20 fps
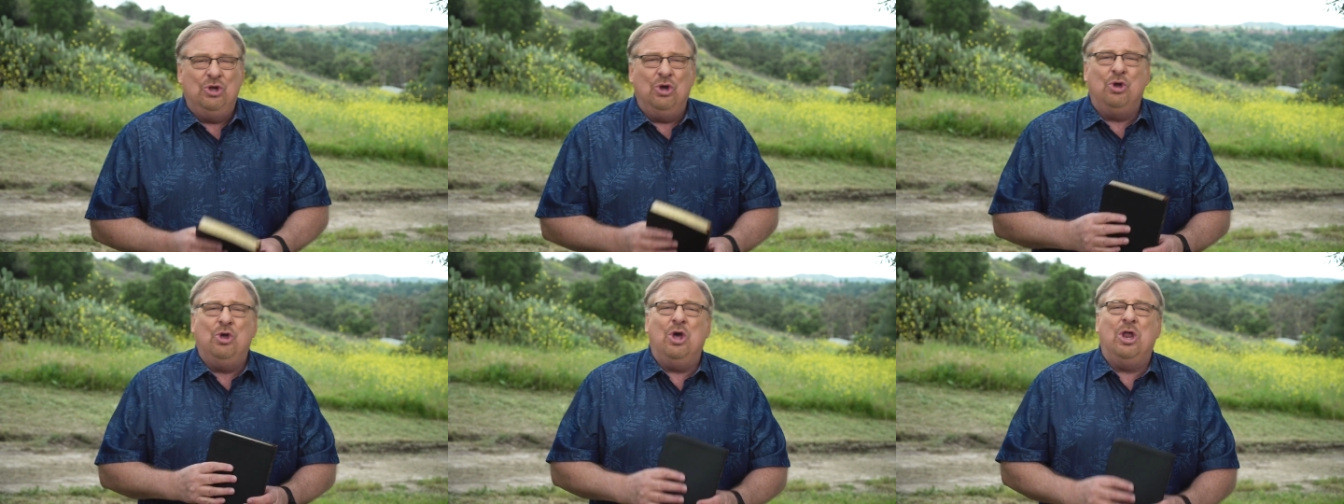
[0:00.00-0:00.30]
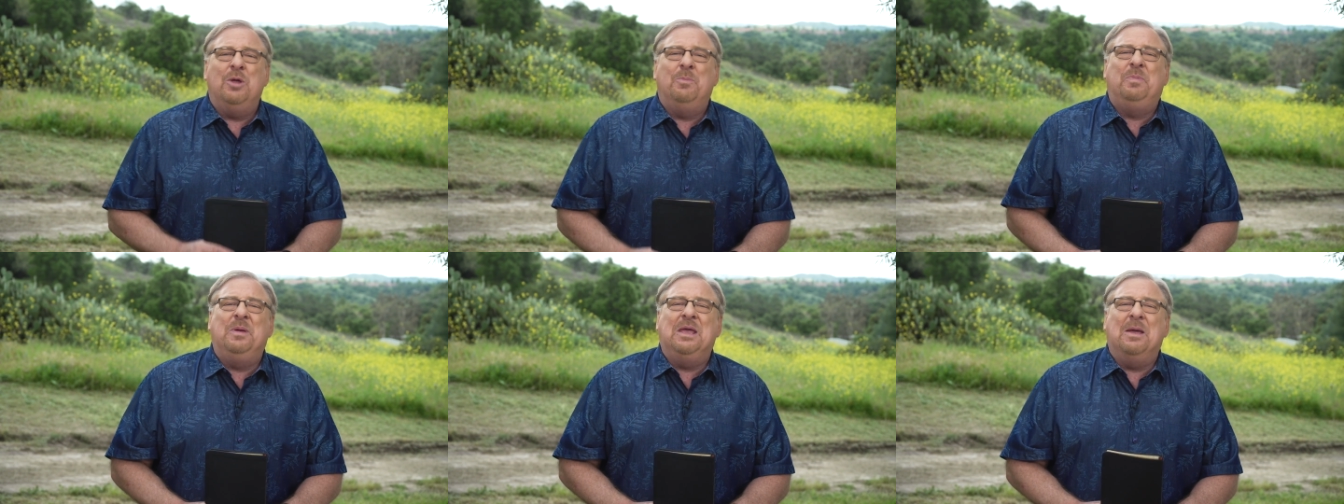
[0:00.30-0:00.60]
you're
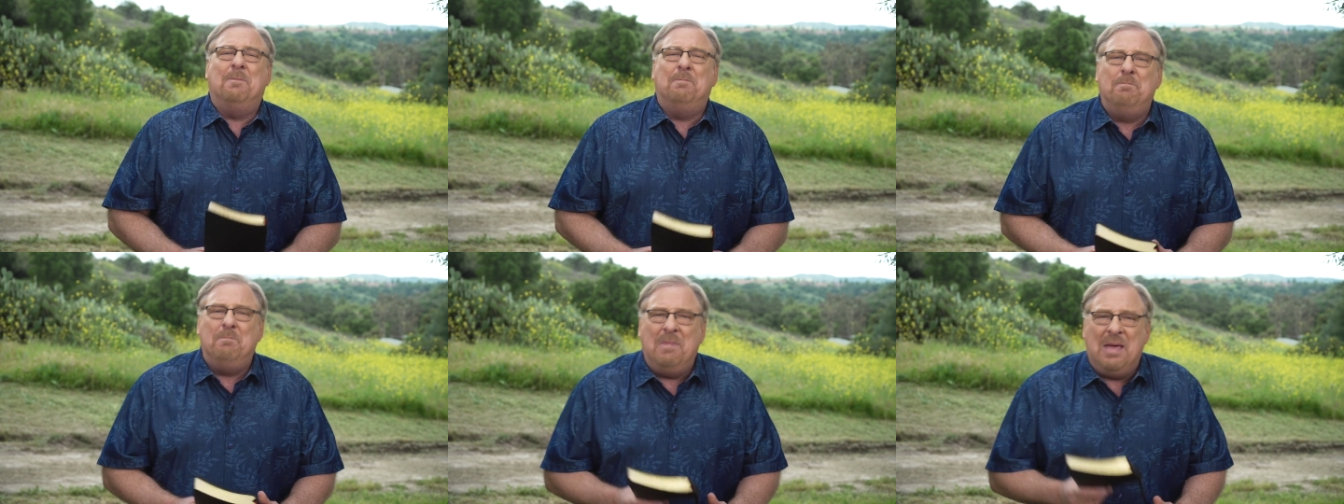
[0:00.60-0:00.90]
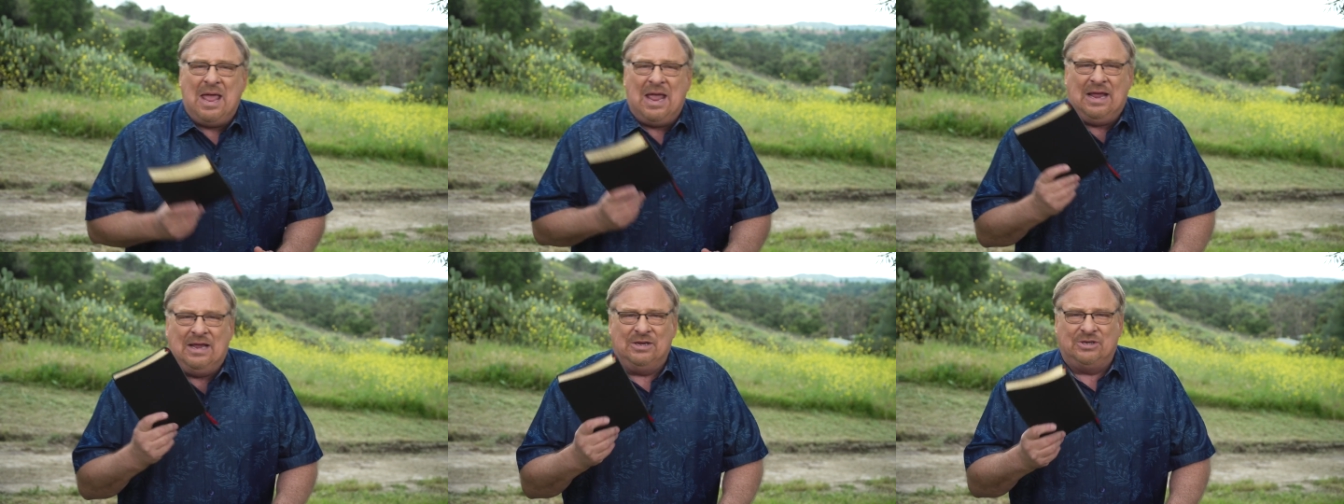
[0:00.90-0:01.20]
gonna be
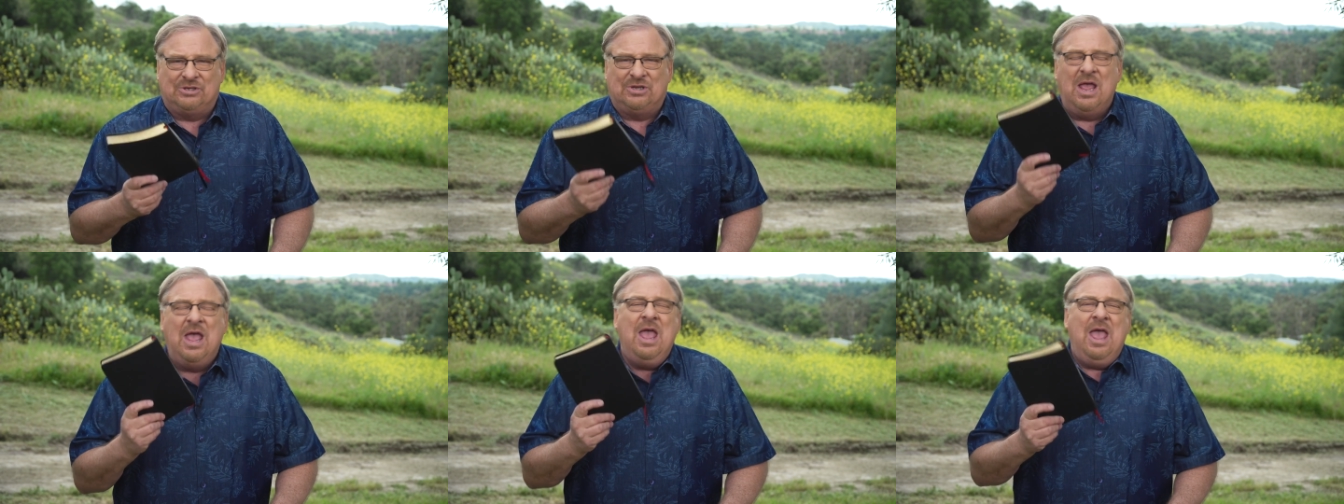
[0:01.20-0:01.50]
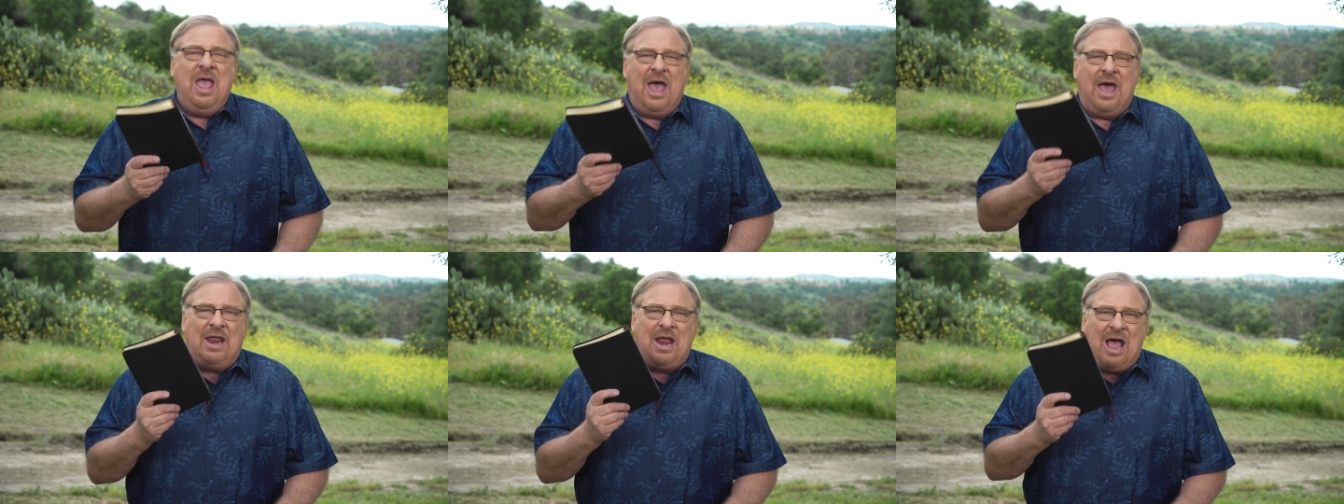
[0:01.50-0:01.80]
amazed
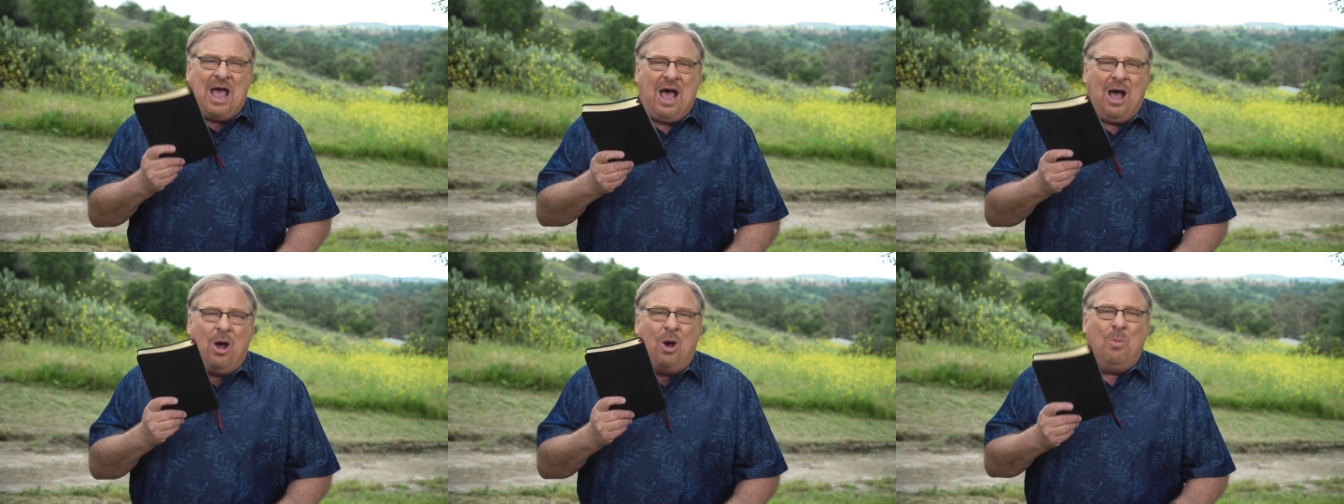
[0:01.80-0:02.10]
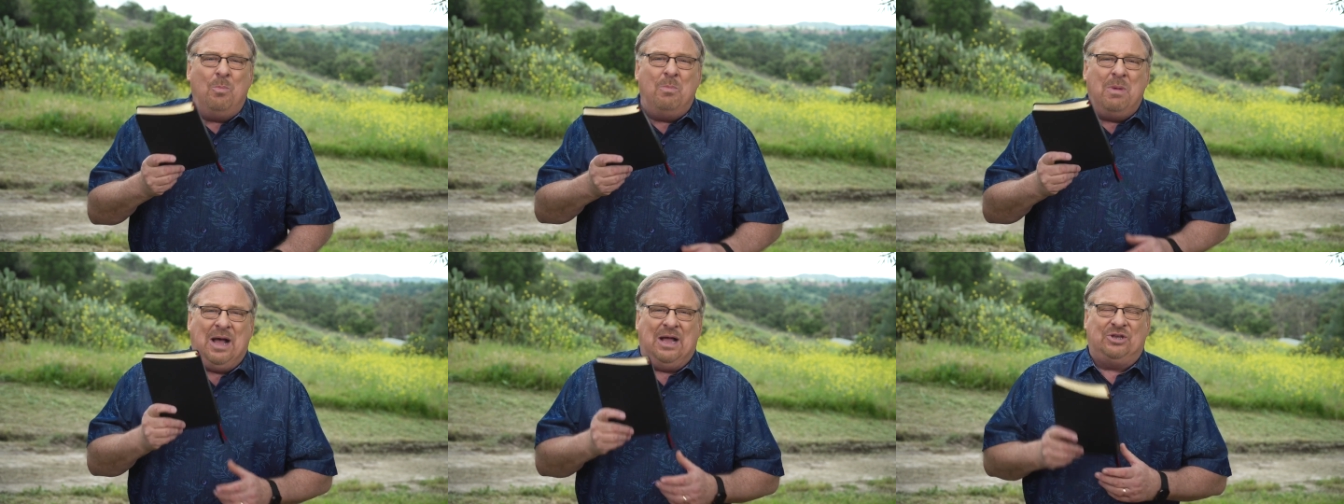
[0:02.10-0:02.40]
at
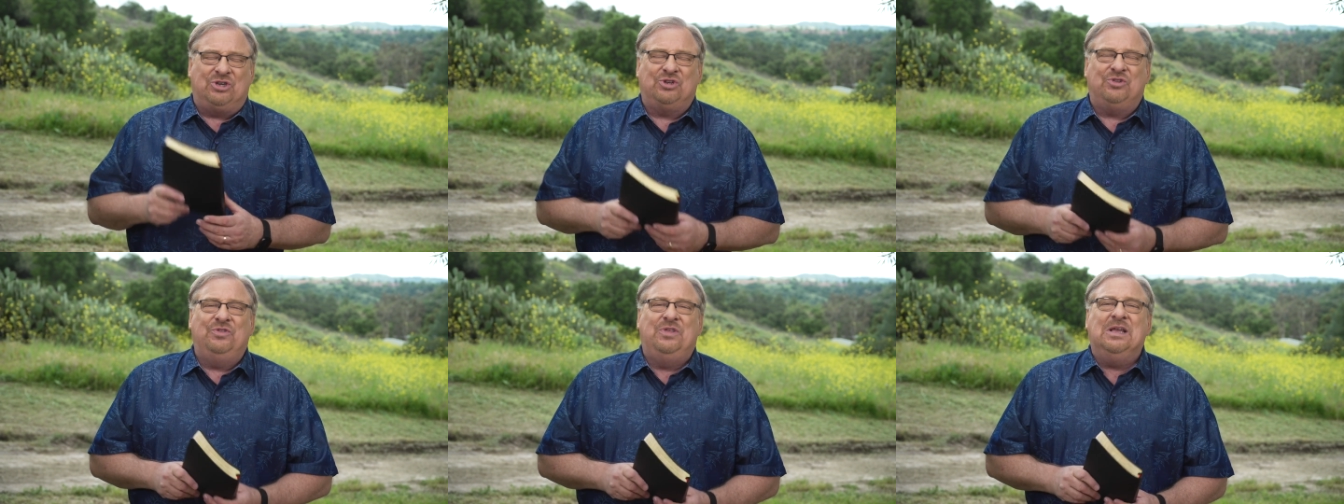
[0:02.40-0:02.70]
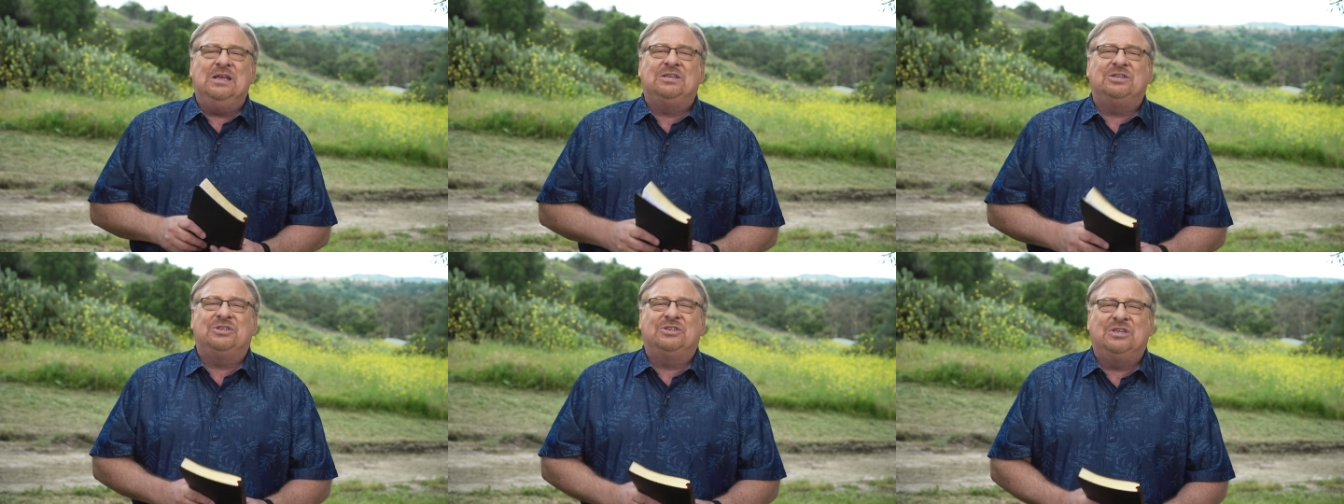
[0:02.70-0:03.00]
how much
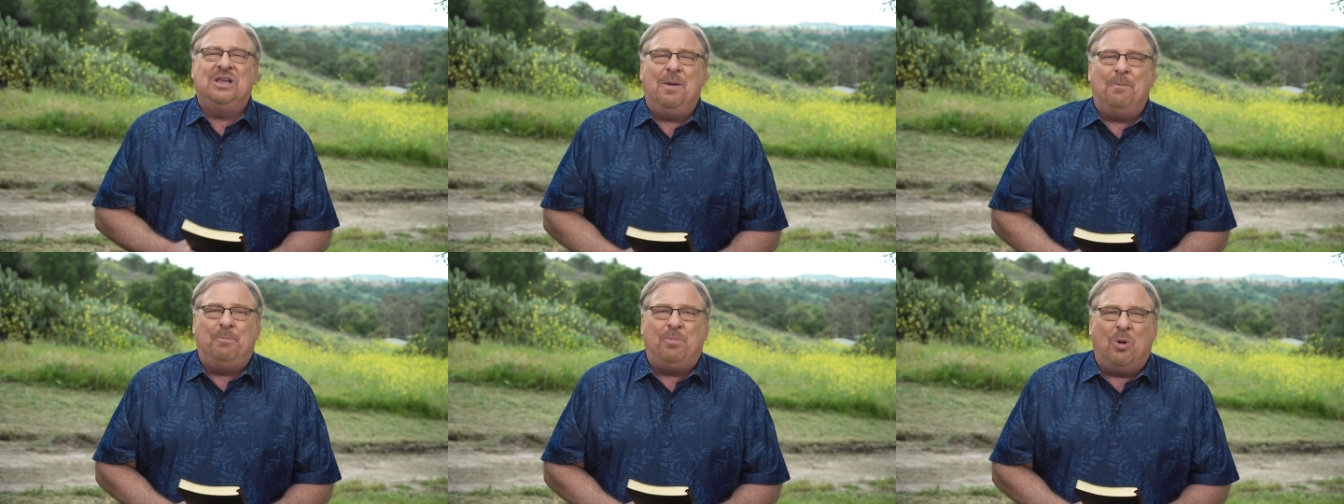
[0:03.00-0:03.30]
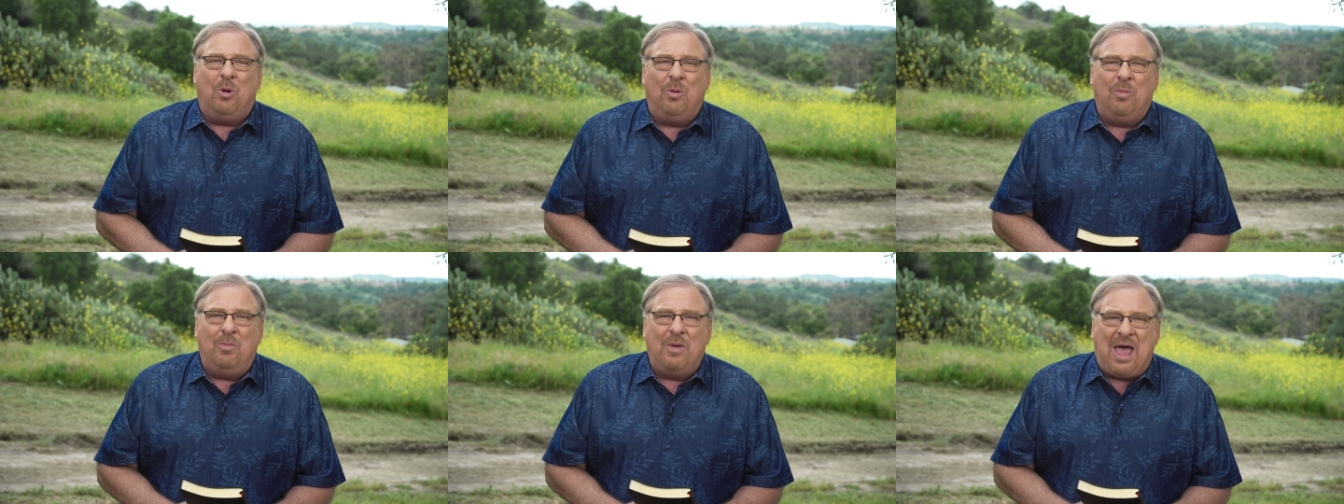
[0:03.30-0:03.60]
this
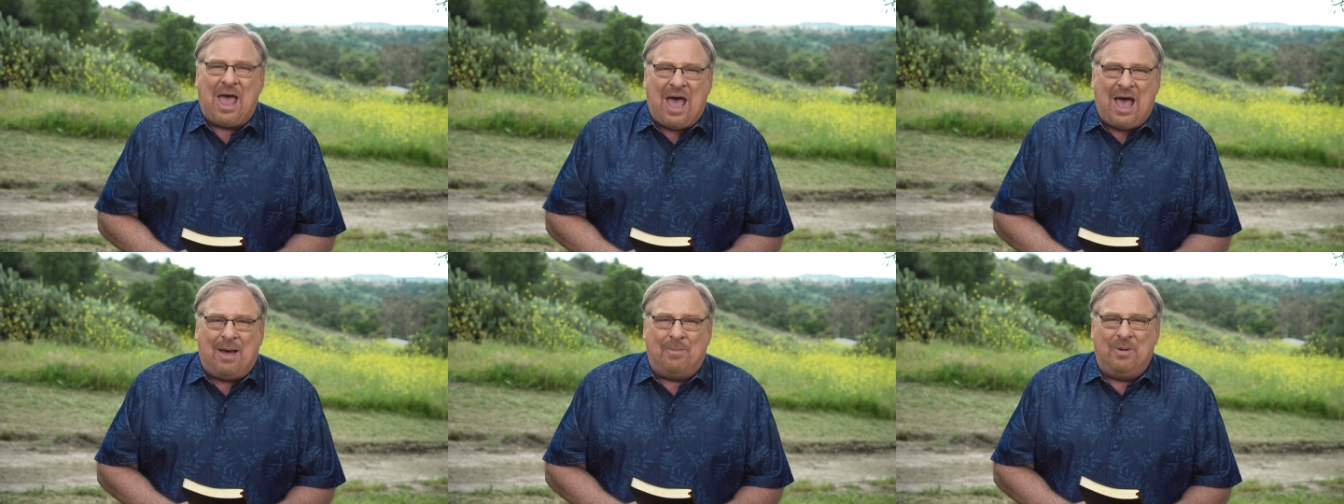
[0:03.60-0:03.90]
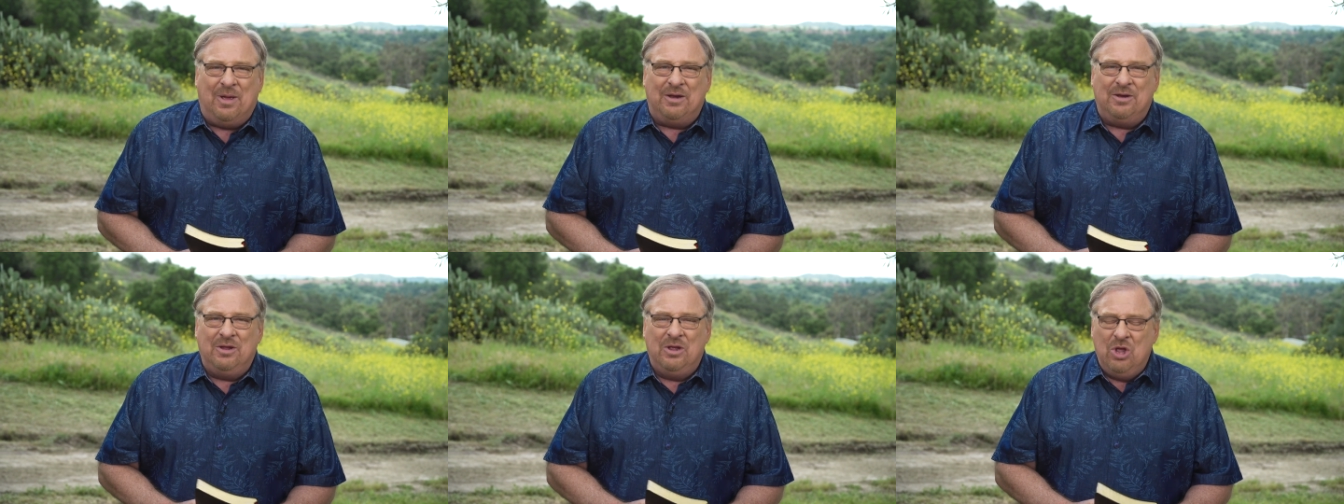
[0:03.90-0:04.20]
simple
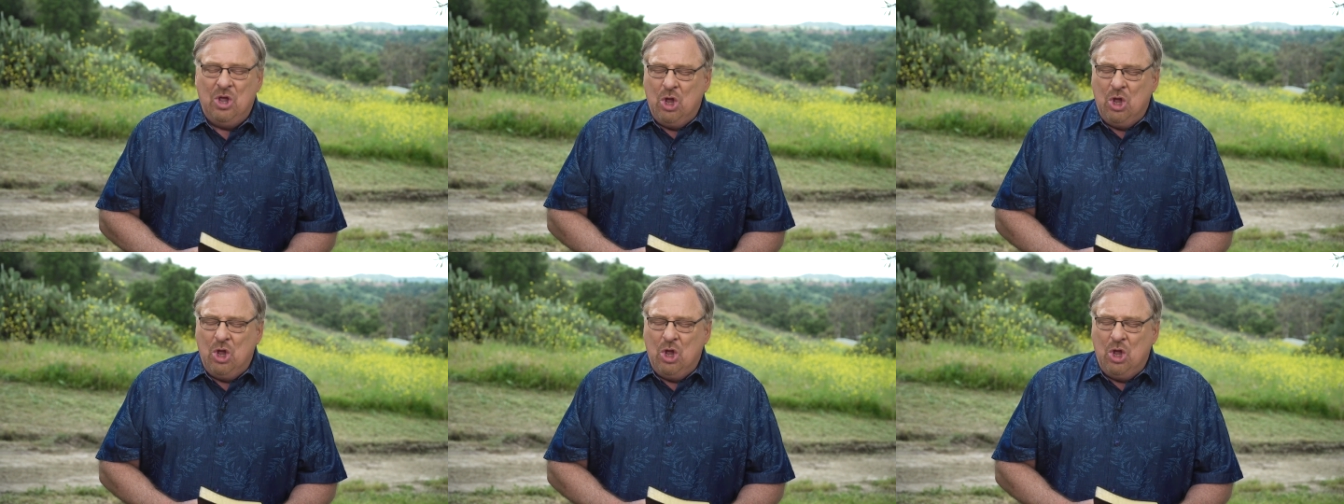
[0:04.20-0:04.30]
habit